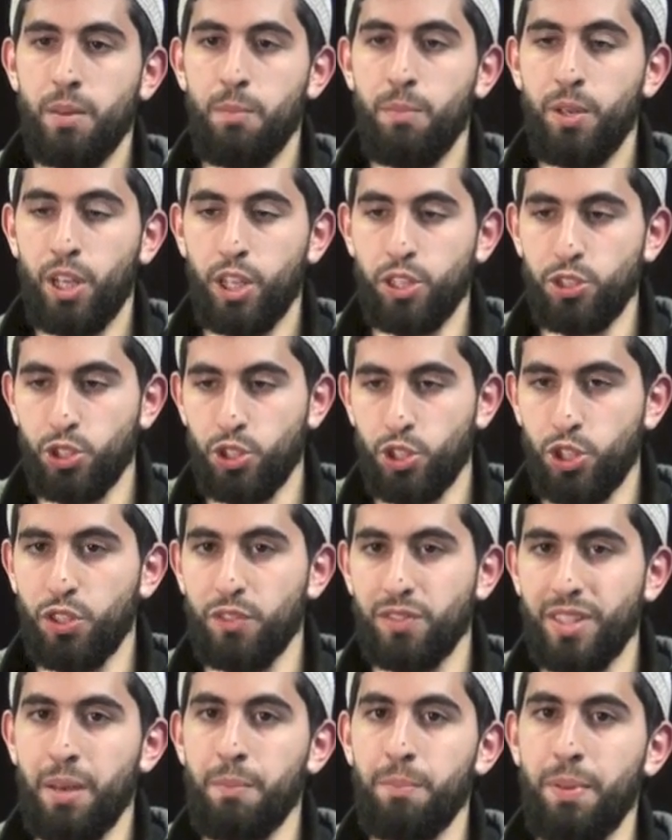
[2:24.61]
Because you should
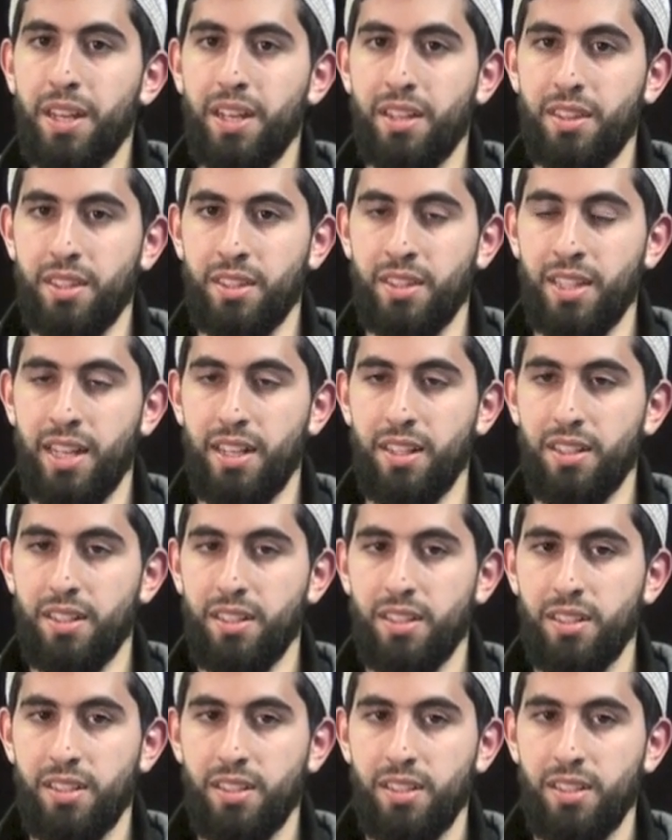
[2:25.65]
have done better than that.